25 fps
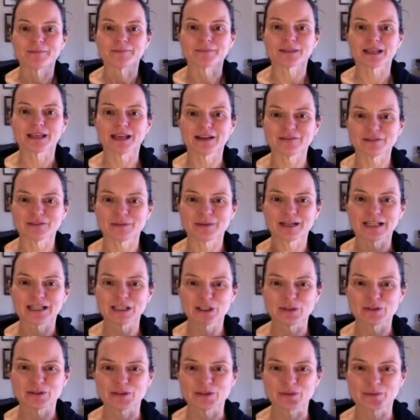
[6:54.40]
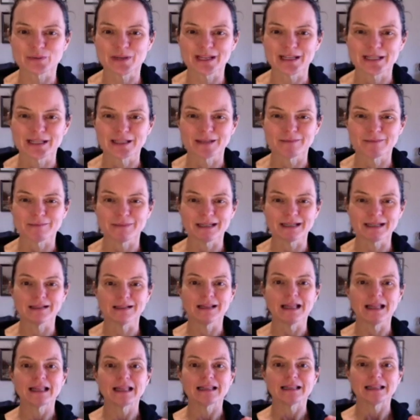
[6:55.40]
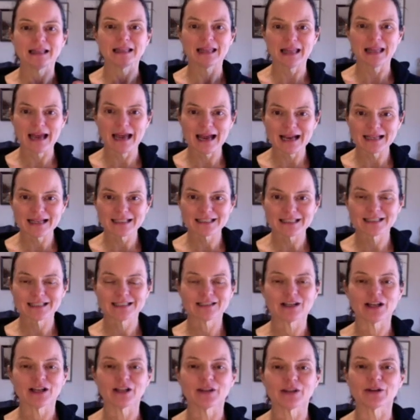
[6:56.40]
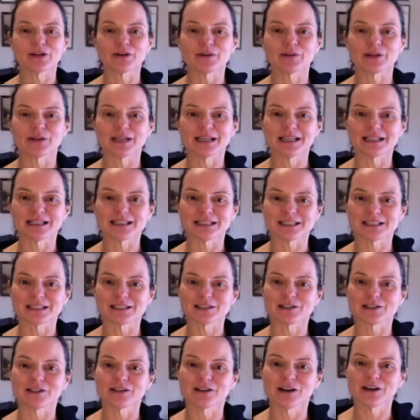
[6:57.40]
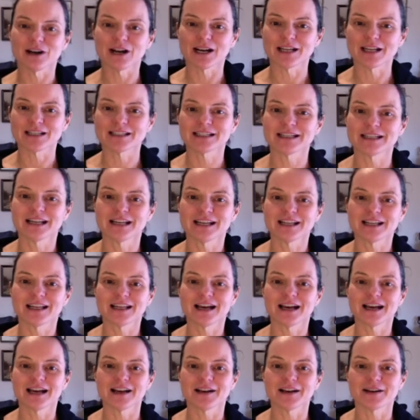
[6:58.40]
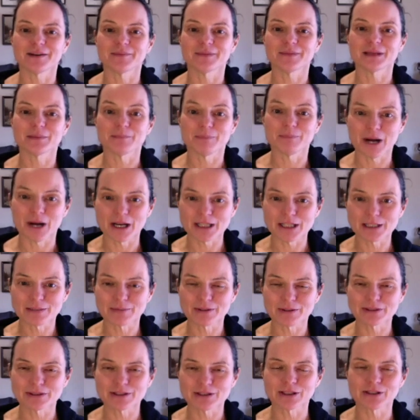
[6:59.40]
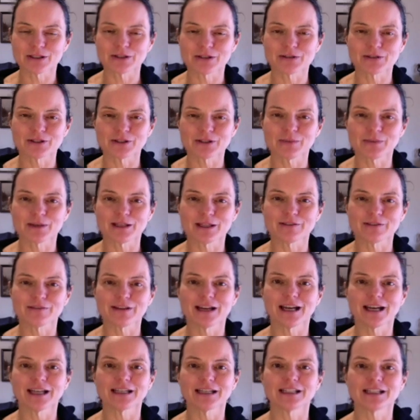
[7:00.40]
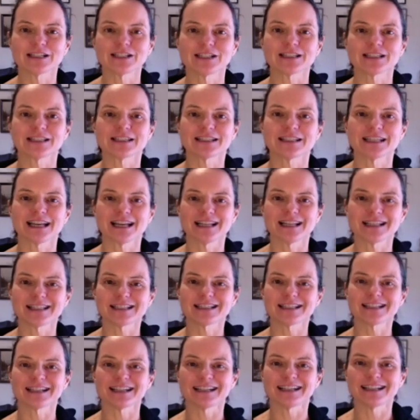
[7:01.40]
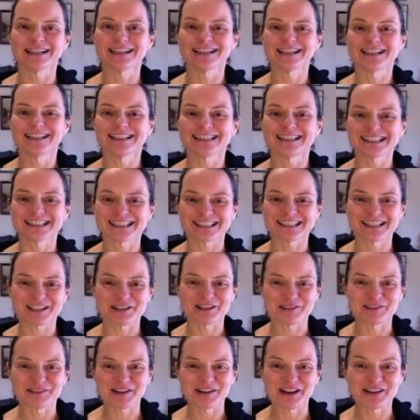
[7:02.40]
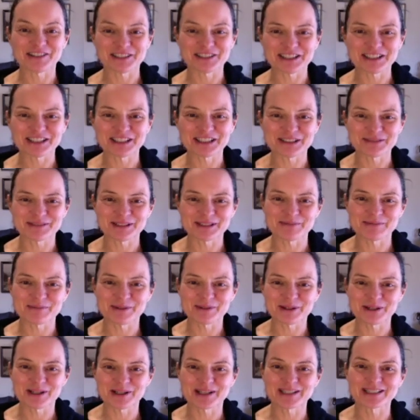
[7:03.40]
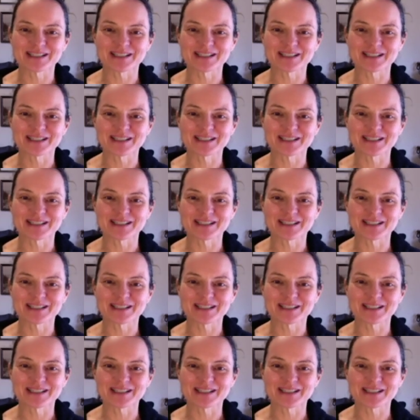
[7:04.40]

Everybody loses weight in the middle last, although it's not impossible to lose your belly fat. It just tends to stick around a little bit more.